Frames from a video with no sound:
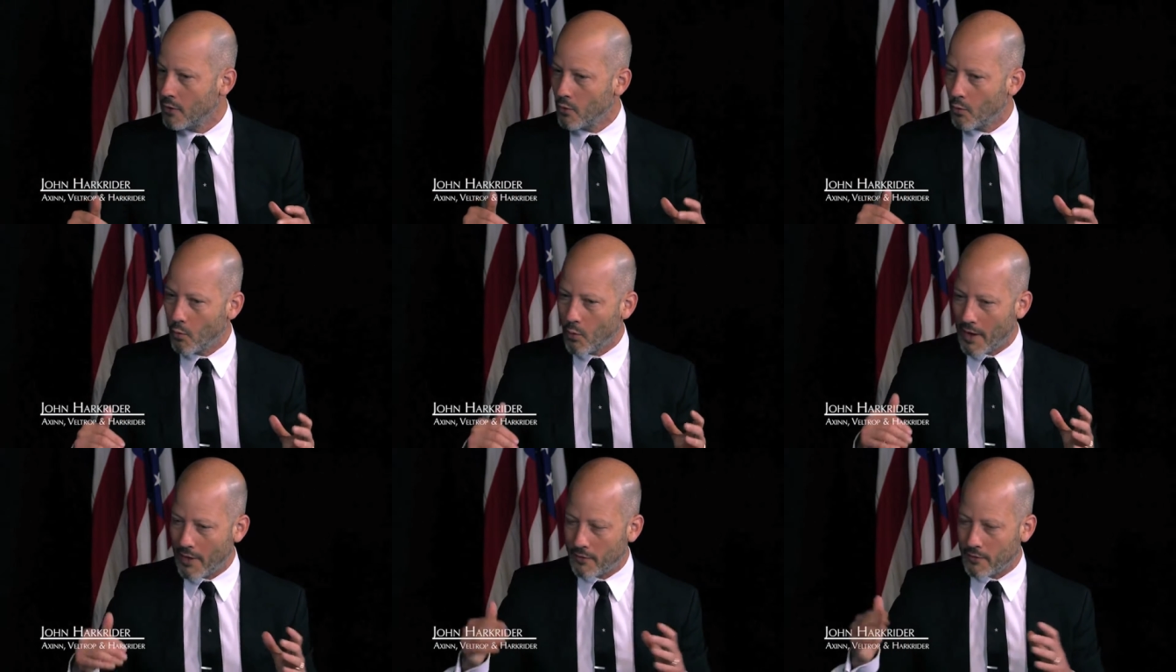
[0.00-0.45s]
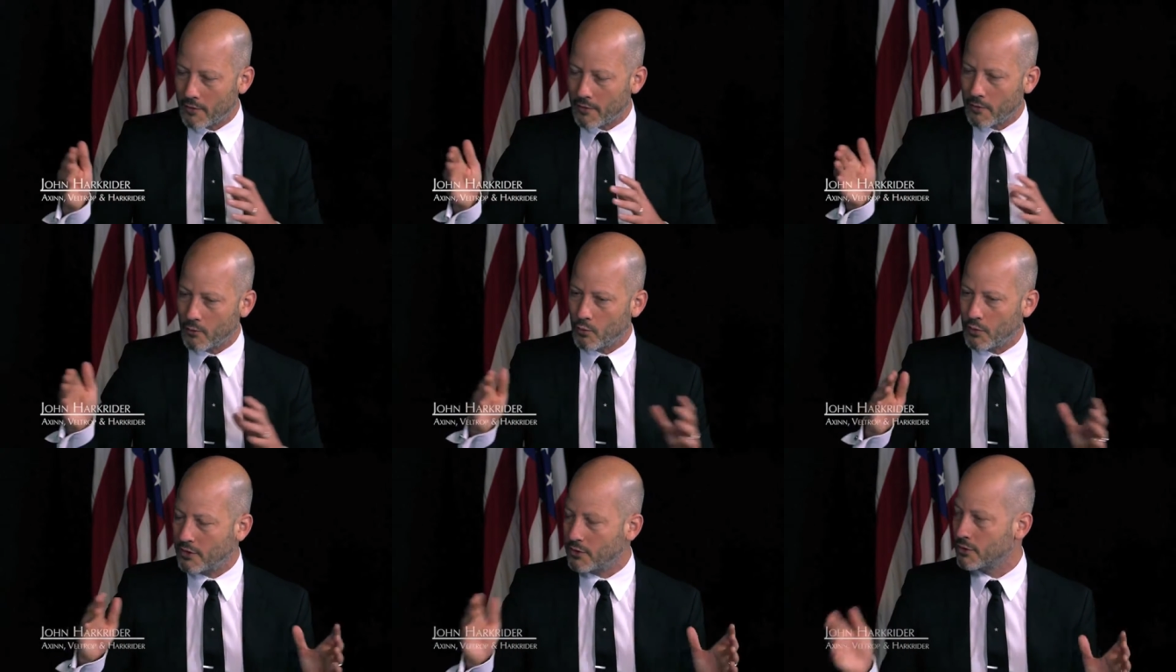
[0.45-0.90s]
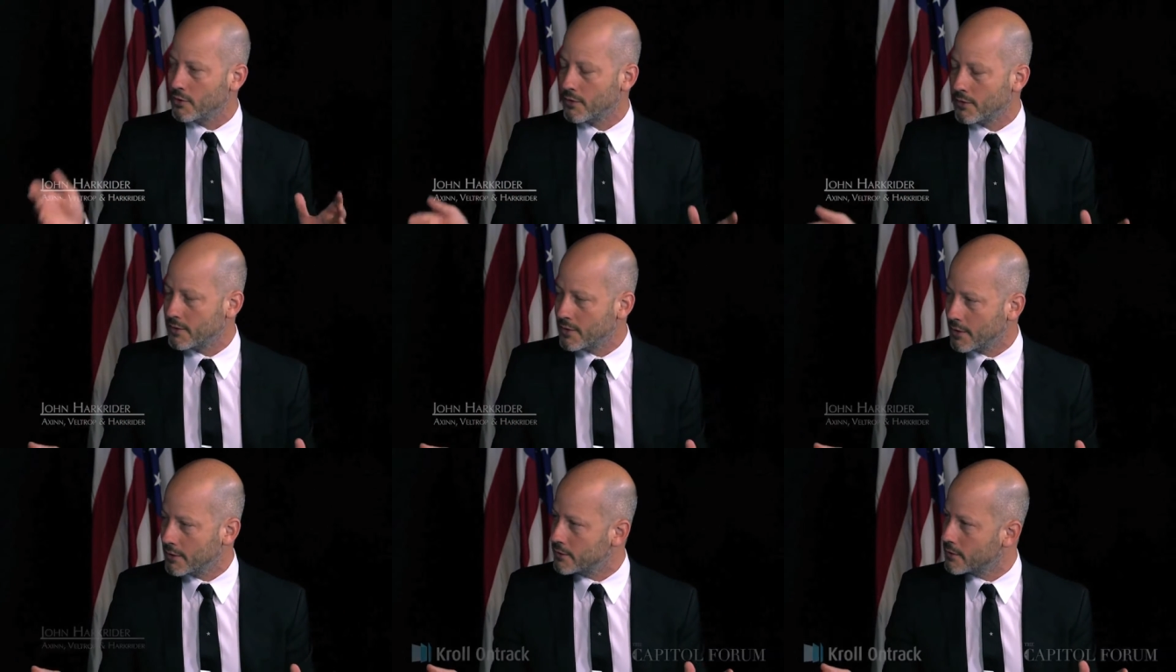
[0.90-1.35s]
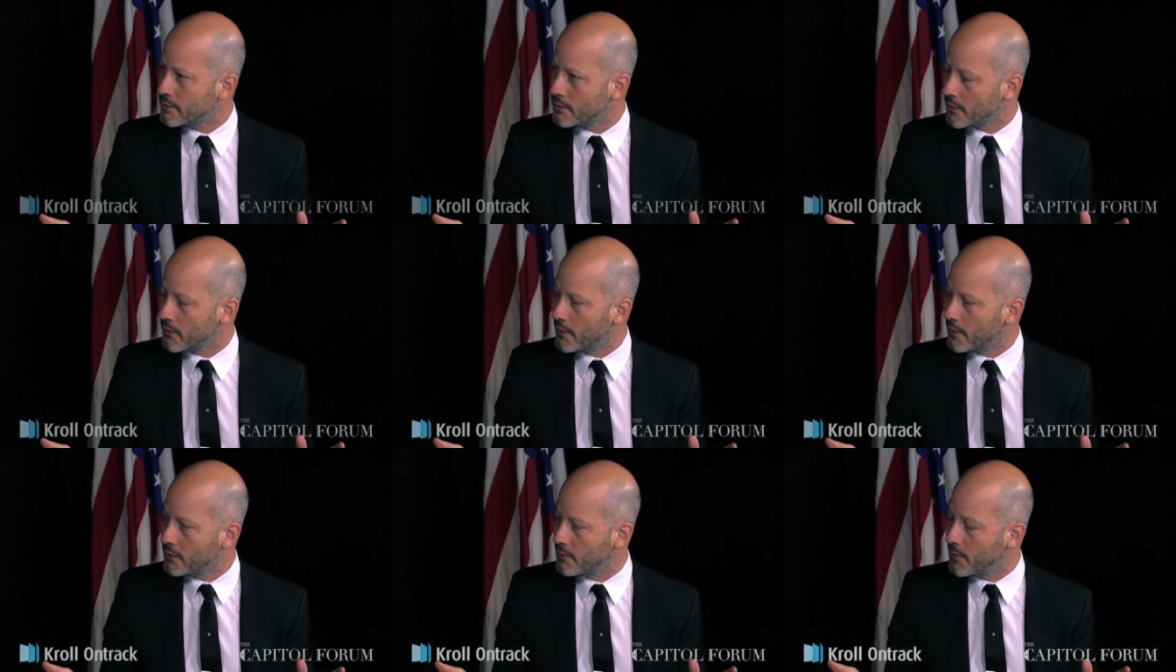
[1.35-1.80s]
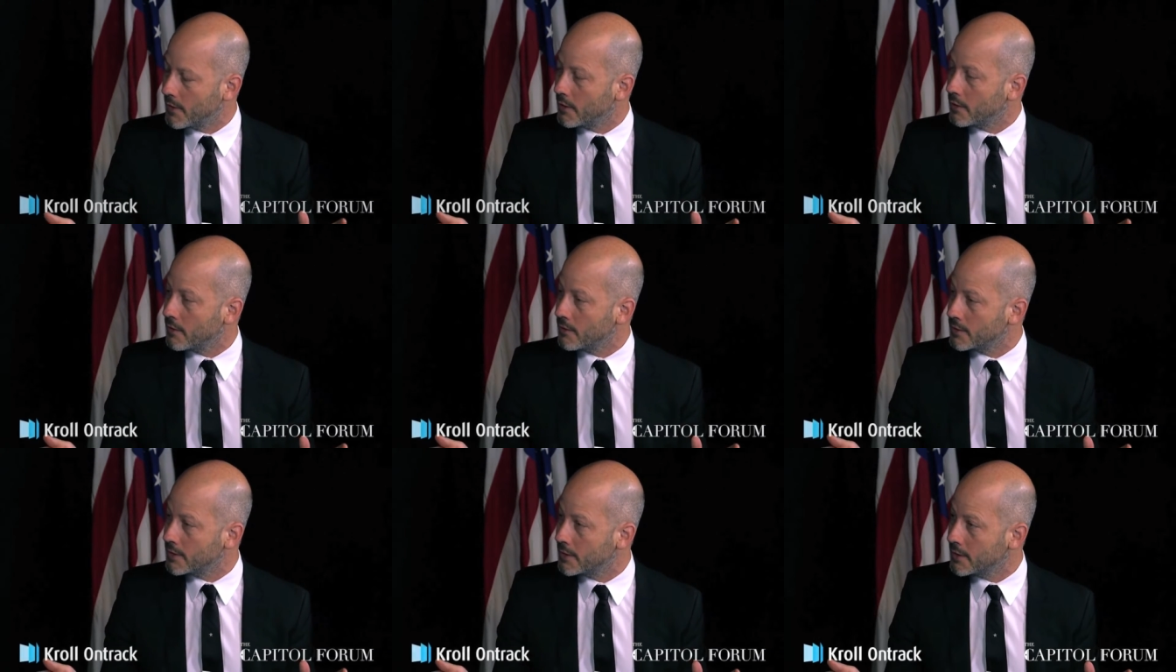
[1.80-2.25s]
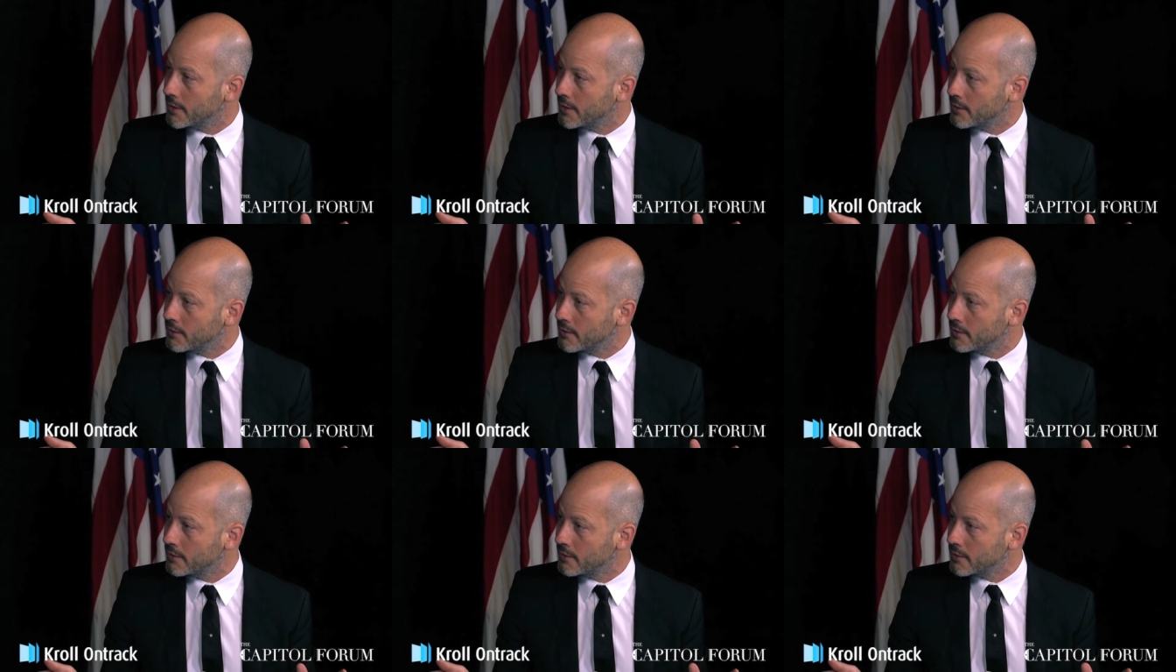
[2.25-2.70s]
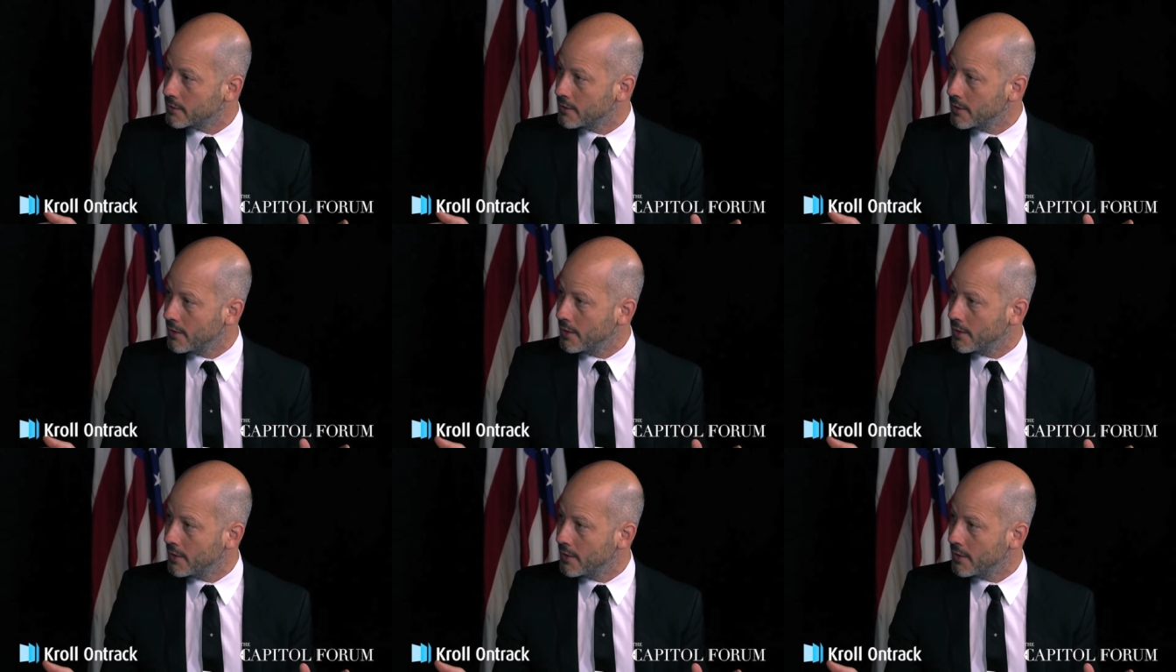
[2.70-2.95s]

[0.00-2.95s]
whether and which jurisdictions are going to be closing conditions